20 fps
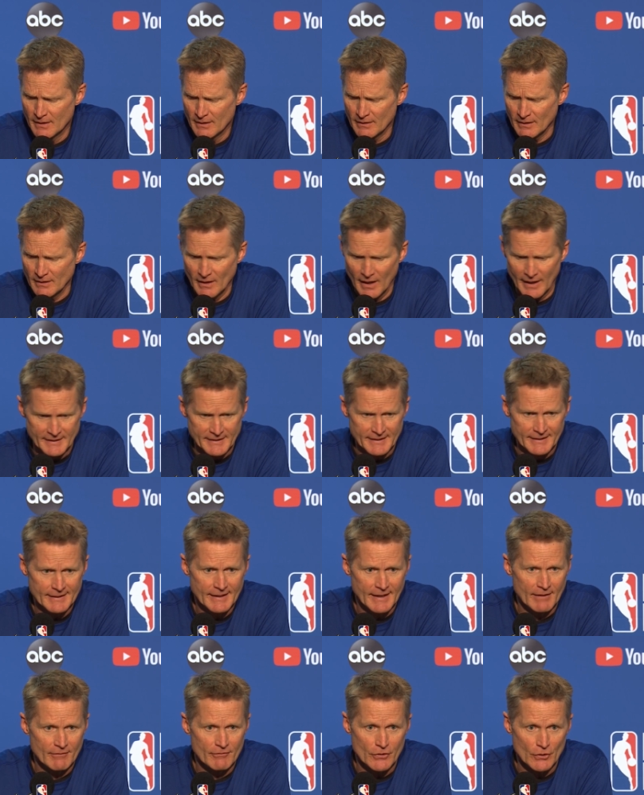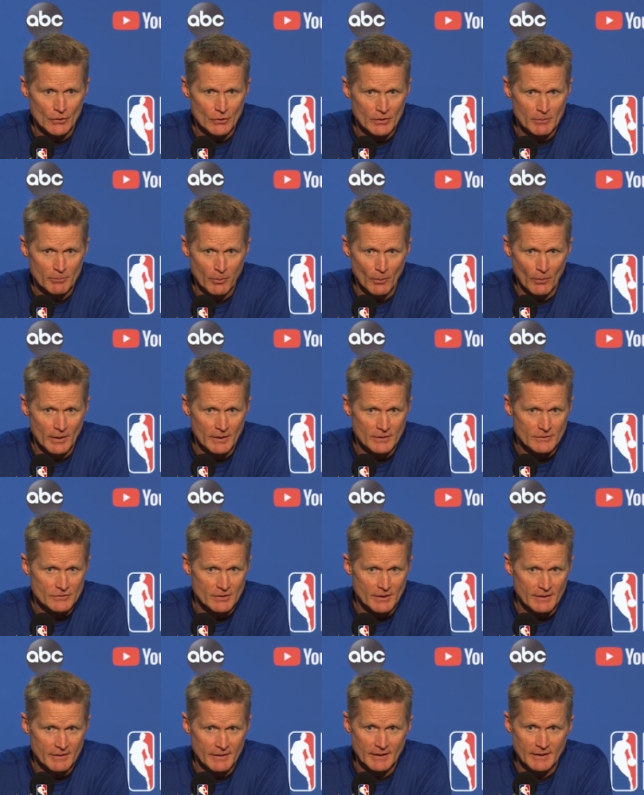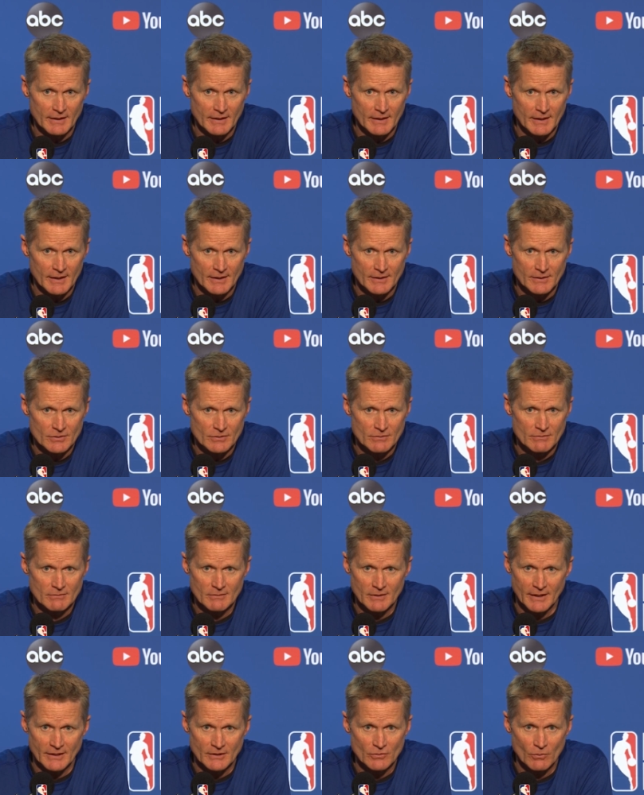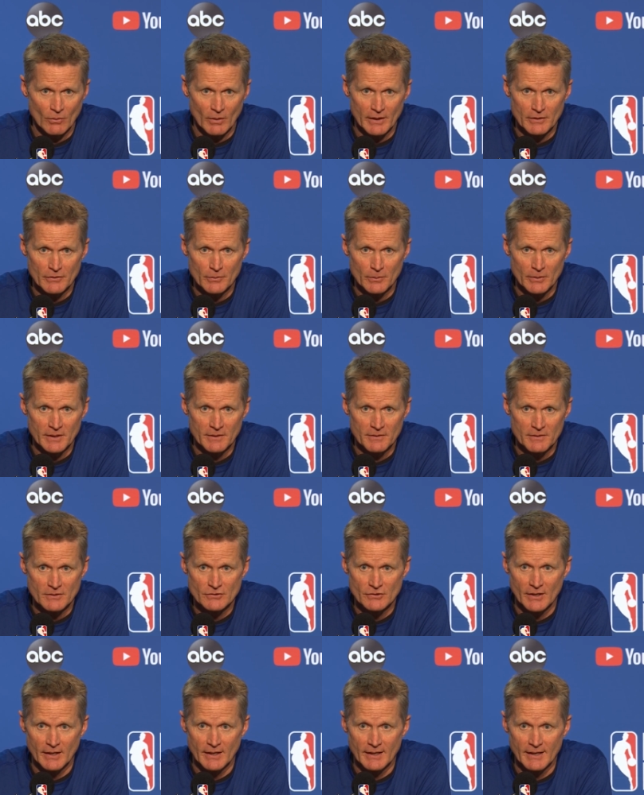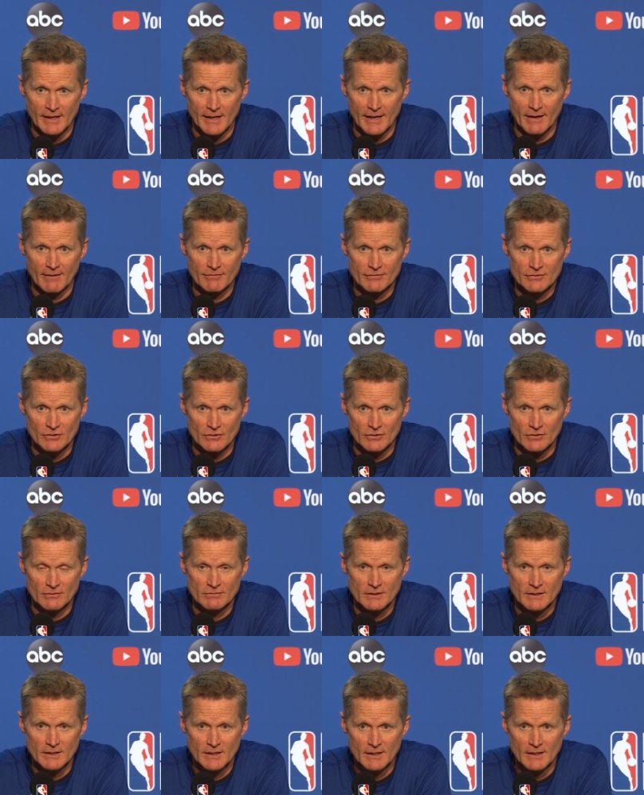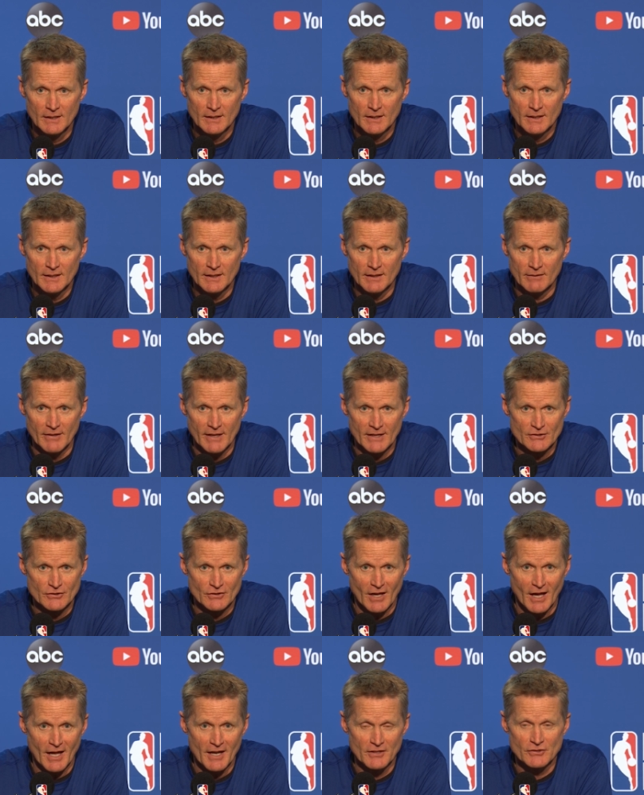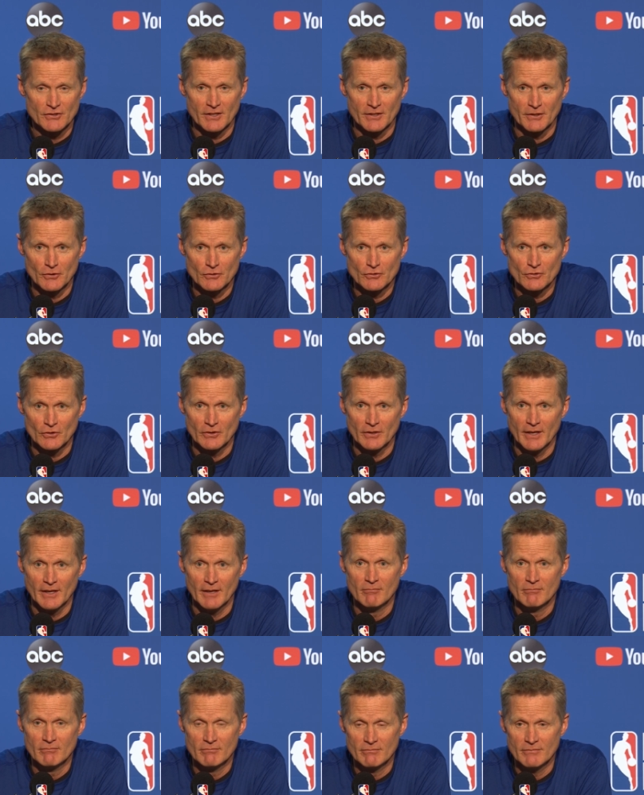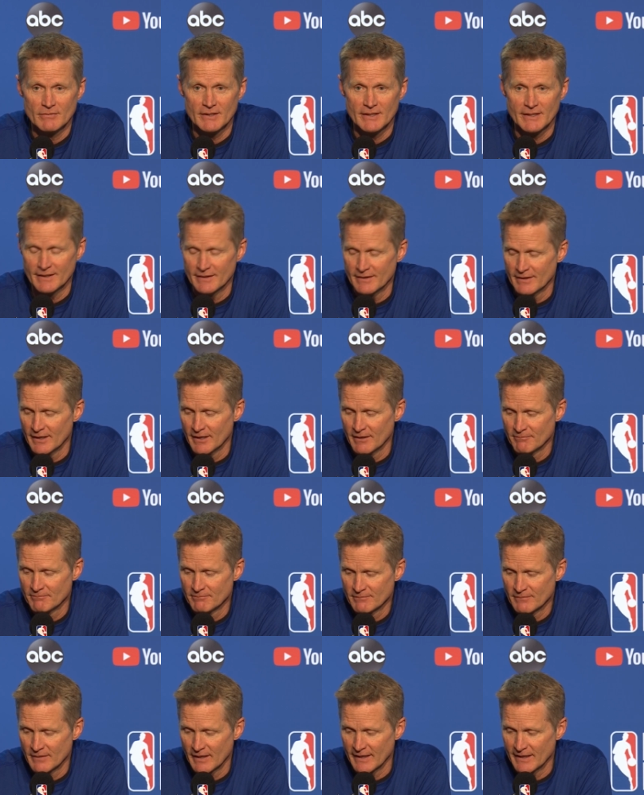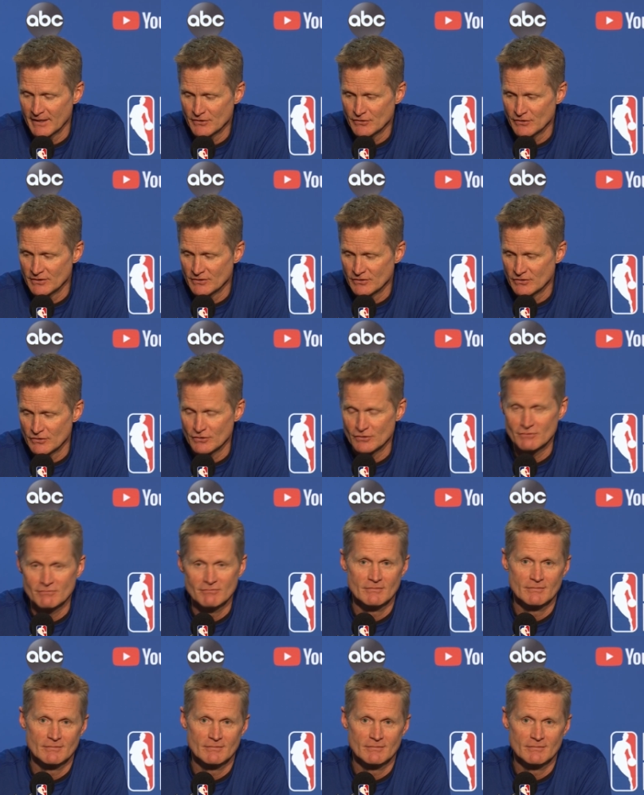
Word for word: the guy did have thirty points. I think he had like twenty-three in the second half. So if that's not a signature game, then um, I guess he's just